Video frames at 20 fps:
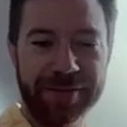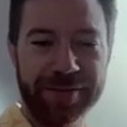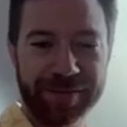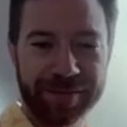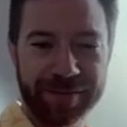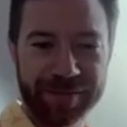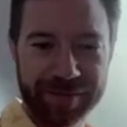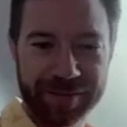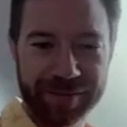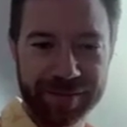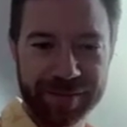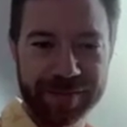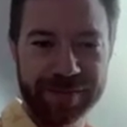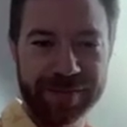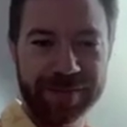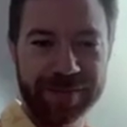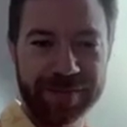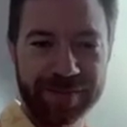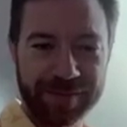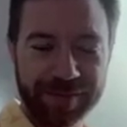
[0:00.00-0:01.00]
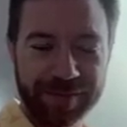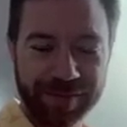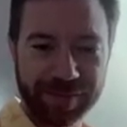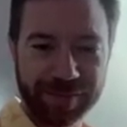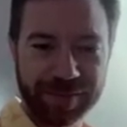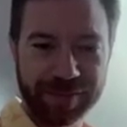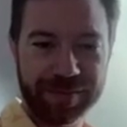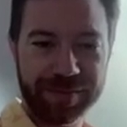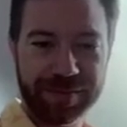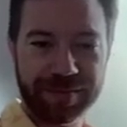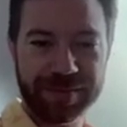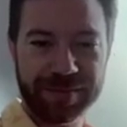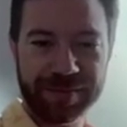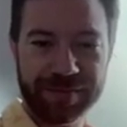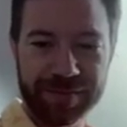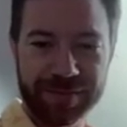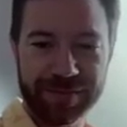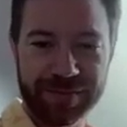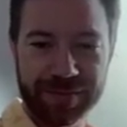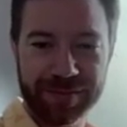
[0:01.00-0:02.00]

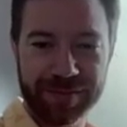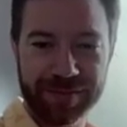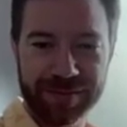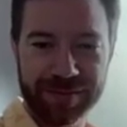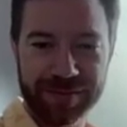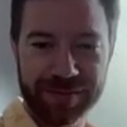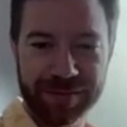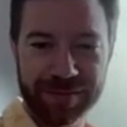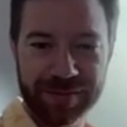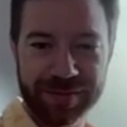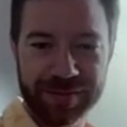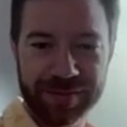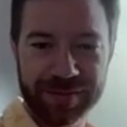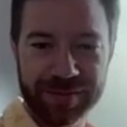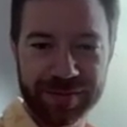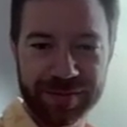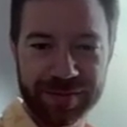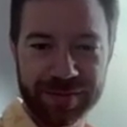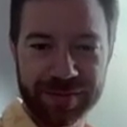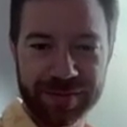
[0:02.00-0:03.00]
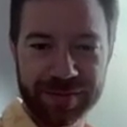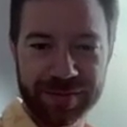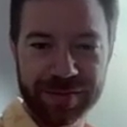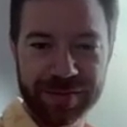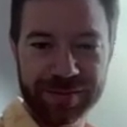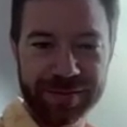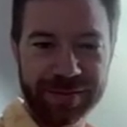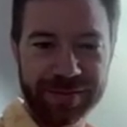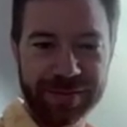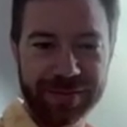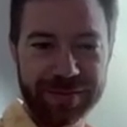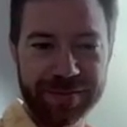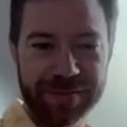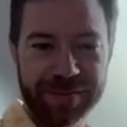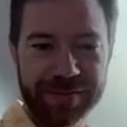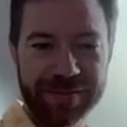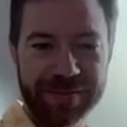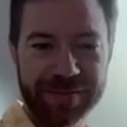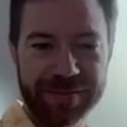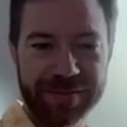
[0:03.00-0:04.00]

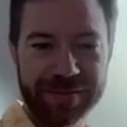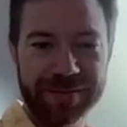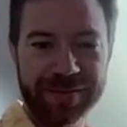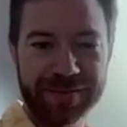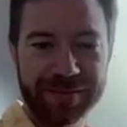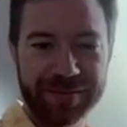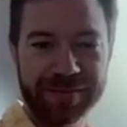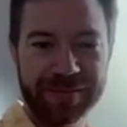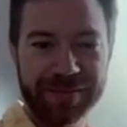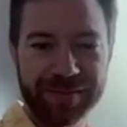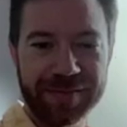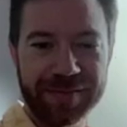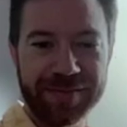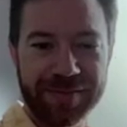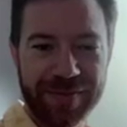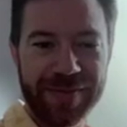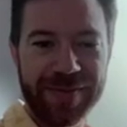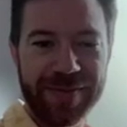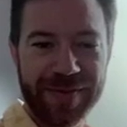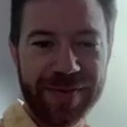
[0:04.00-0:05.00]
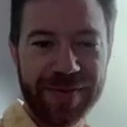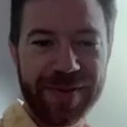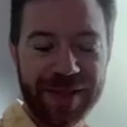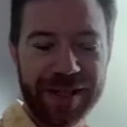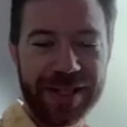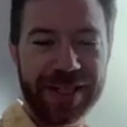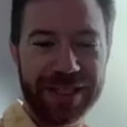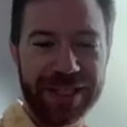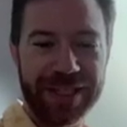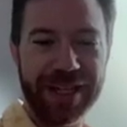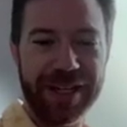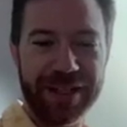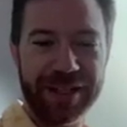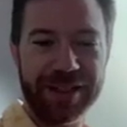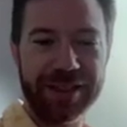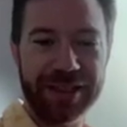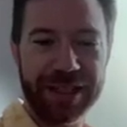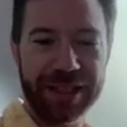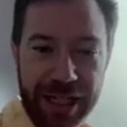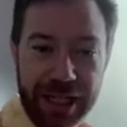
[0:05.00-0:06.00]

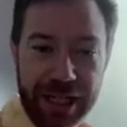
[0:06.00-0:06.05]
No words are spoken by the person on screen.